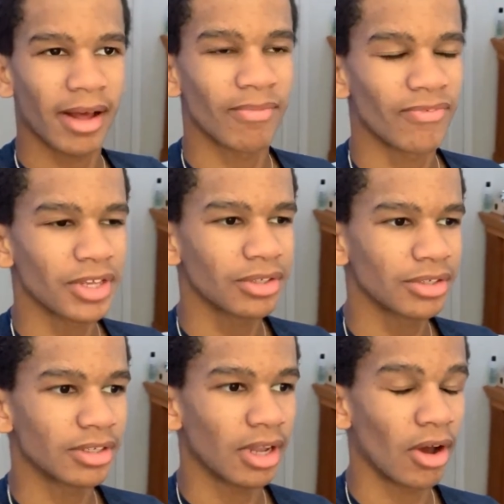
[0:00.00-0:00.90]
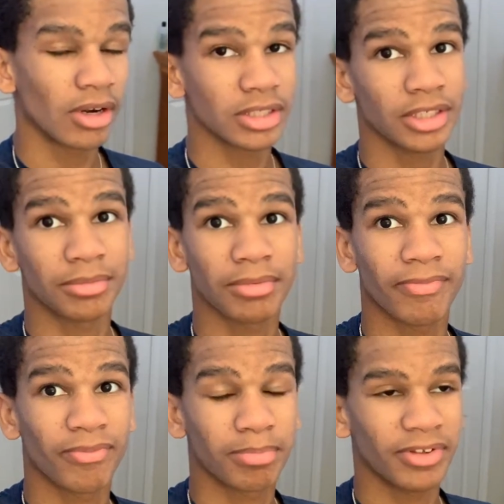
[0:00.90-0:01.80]
I'm feeling, honestly, I'm
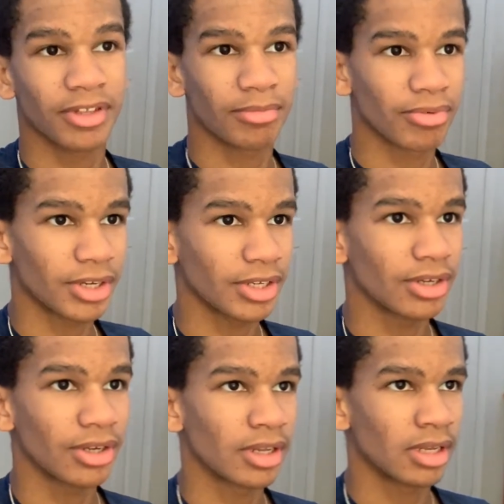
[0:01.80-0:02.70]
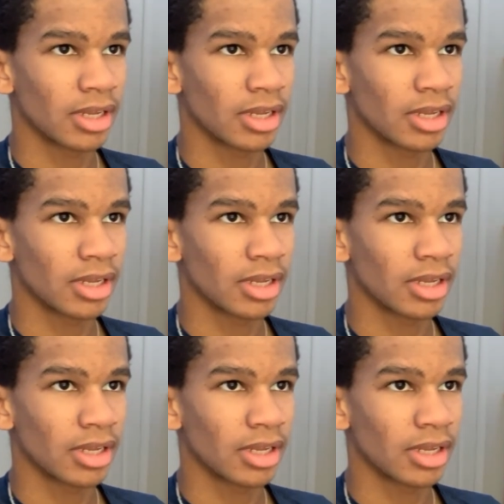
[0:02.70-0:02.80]
feeling pretty good.